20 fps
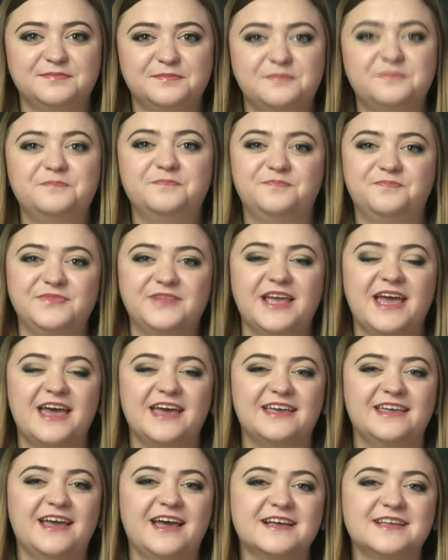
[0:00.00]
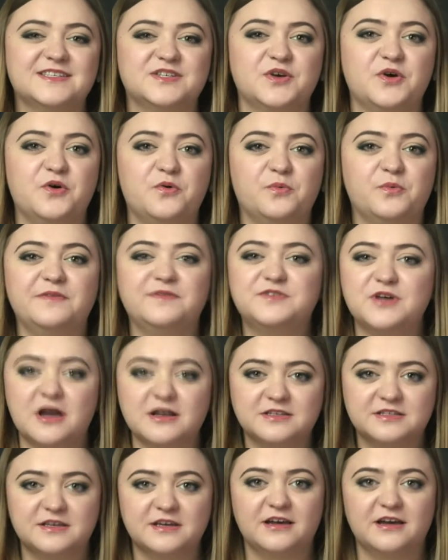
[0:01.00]
Mm-hmm. Yeah, so we've
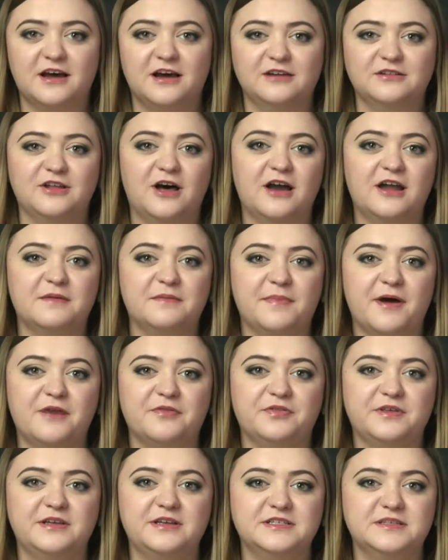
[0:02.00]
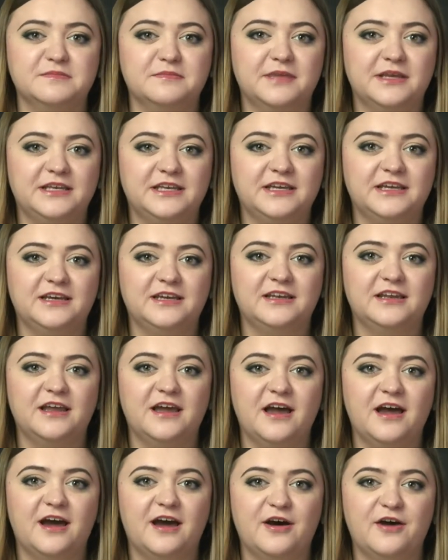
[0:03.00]
talked a, uh, a lot about the Dominion
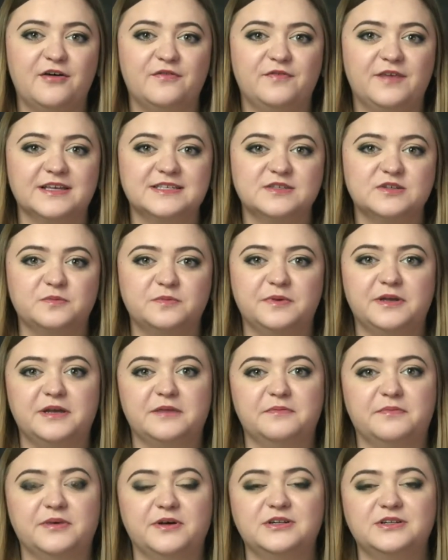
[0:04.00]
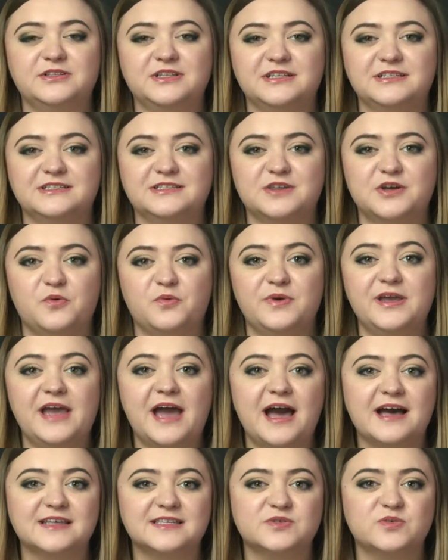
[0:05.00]
uh, vessel being built, and so we
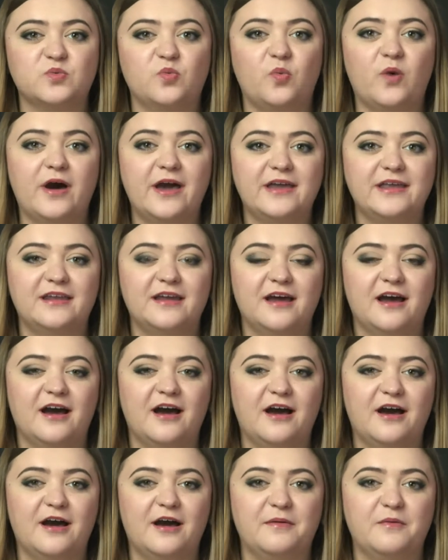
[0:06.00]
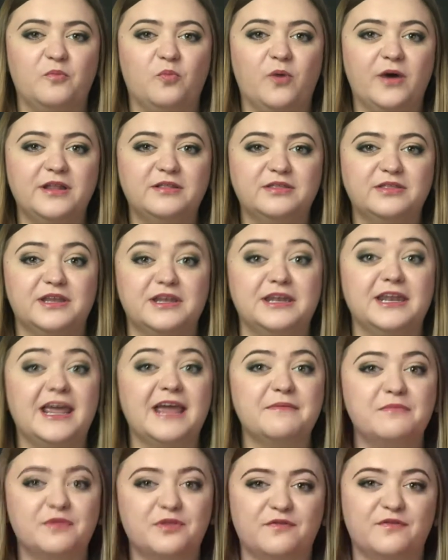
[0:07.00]
asked what um, what the
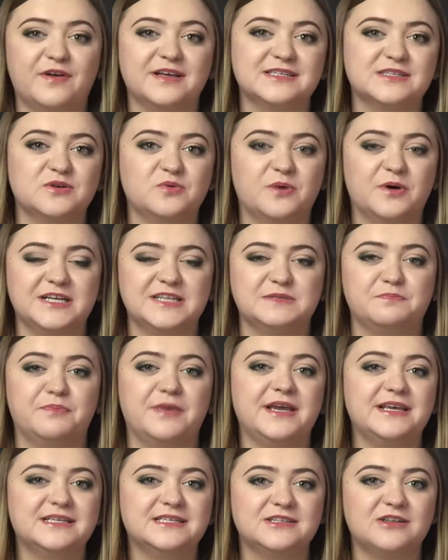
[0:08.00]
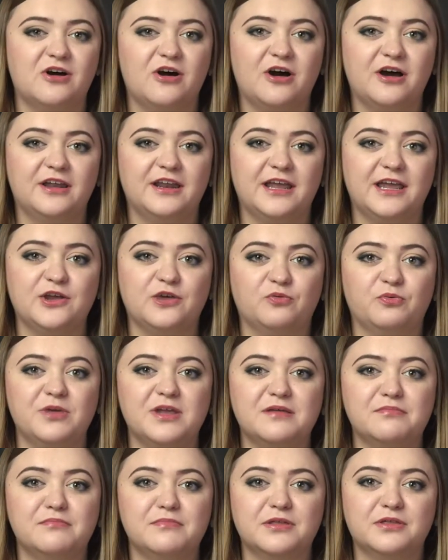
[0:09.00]
name of the vessel was based on a Greek
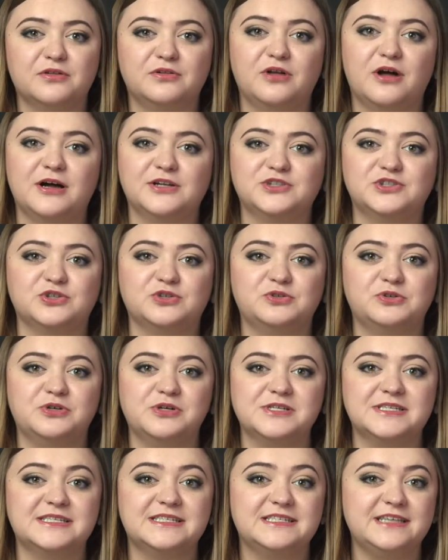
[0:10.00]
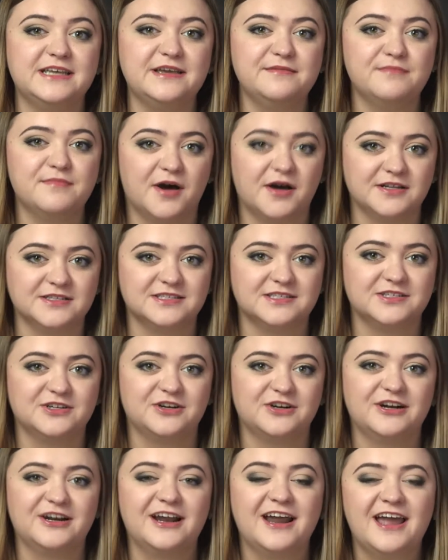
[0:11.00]
mythological sea
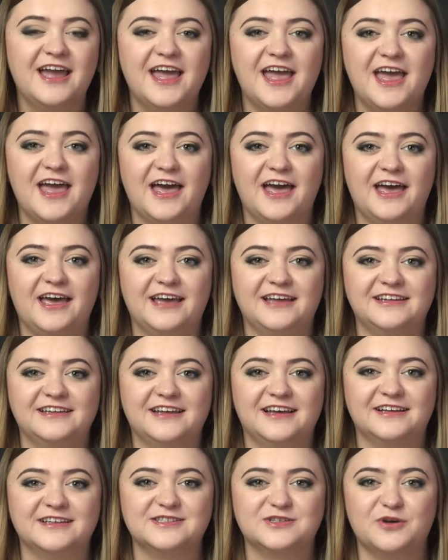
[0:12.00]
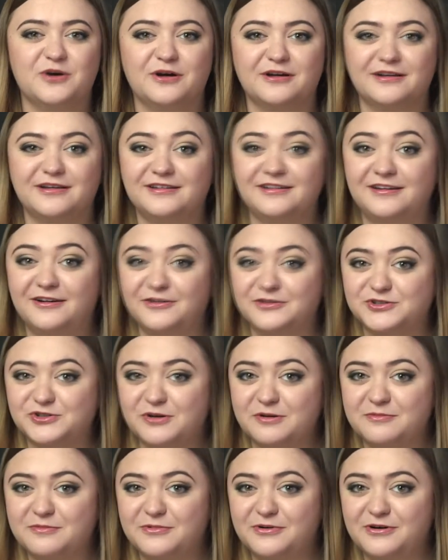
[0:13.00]
monster. And uh, so I'll you know
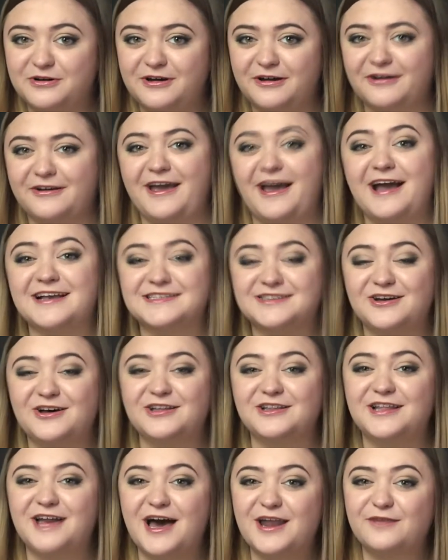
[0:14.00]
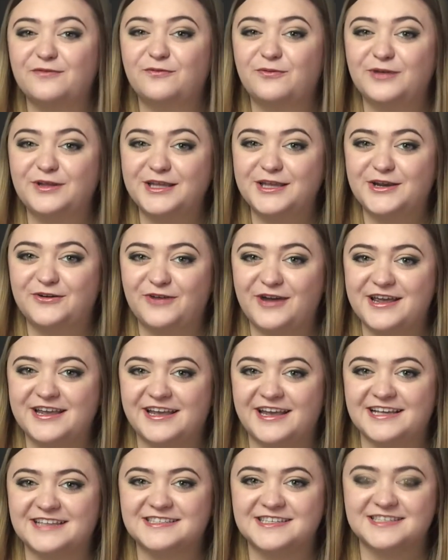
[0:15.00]
drum roll. Okay, I saw a lot of really great
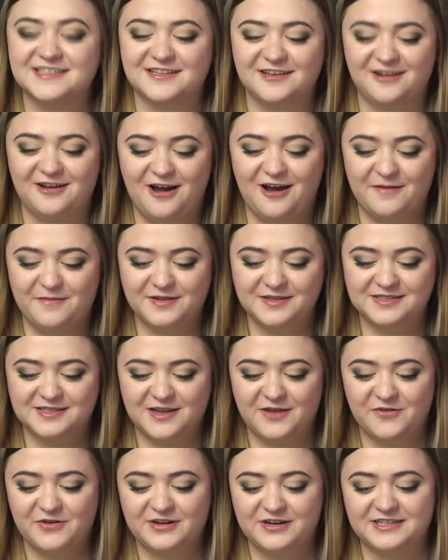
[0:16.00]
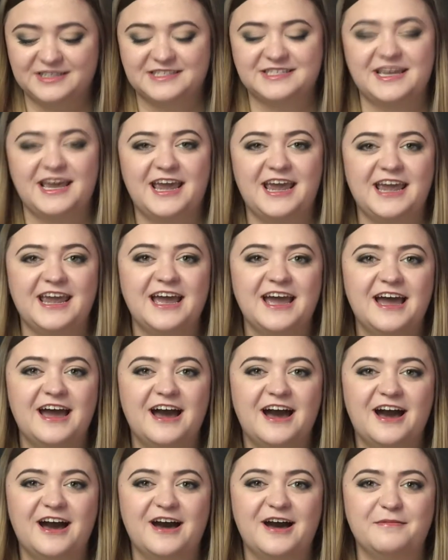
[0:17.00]
guesses in the comments. I wanted to say
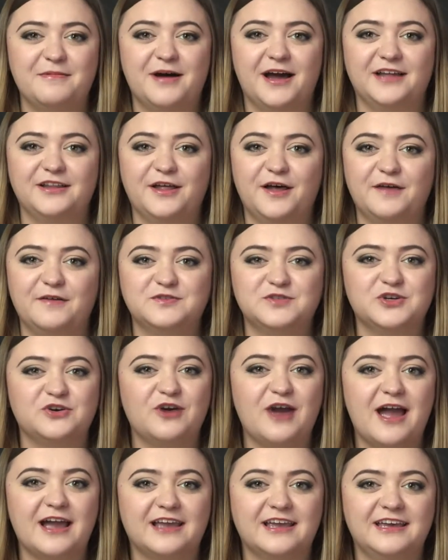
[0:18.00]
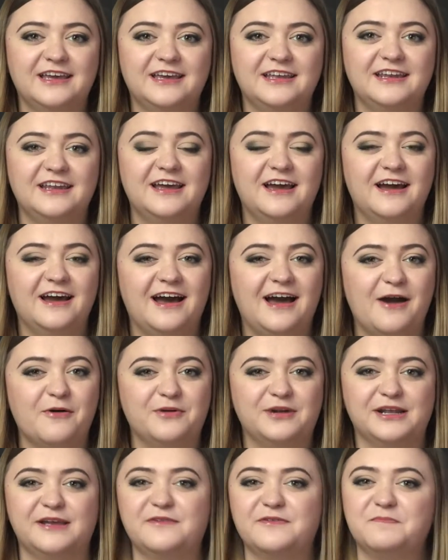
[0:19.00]
um, I loved Kraken. I wanted to
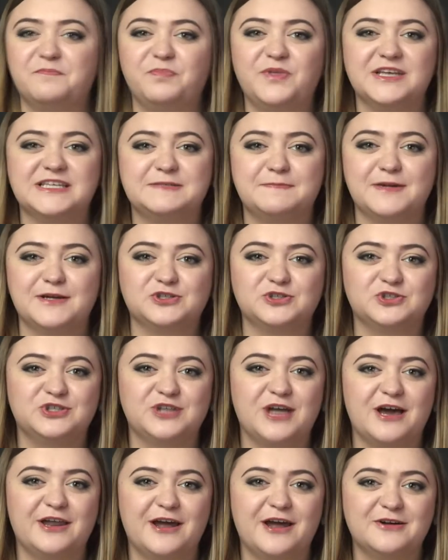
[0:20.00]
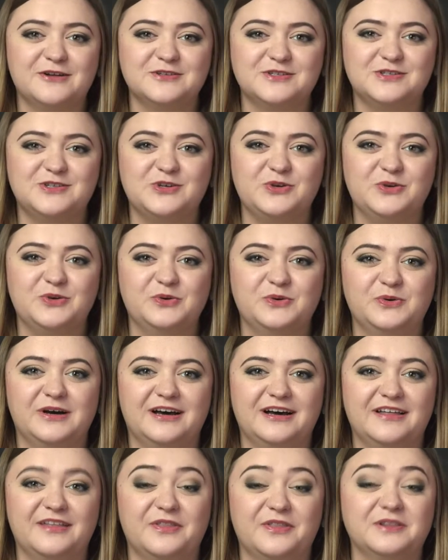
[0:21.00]
give a, a special shout out to
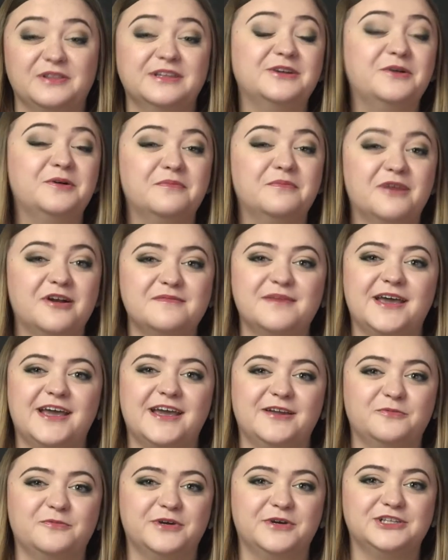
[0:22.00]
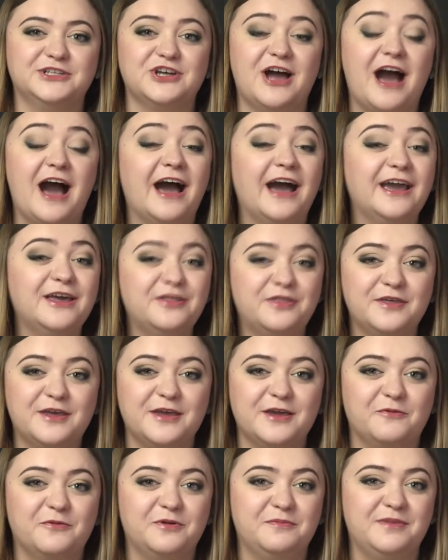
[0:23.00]
uh, The Little Mermaid, which I
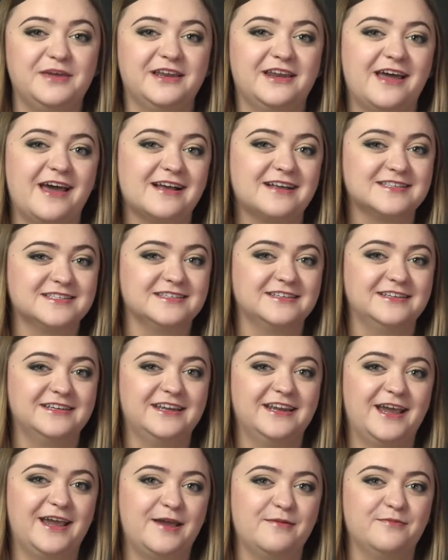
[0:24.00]
think would be an excellent name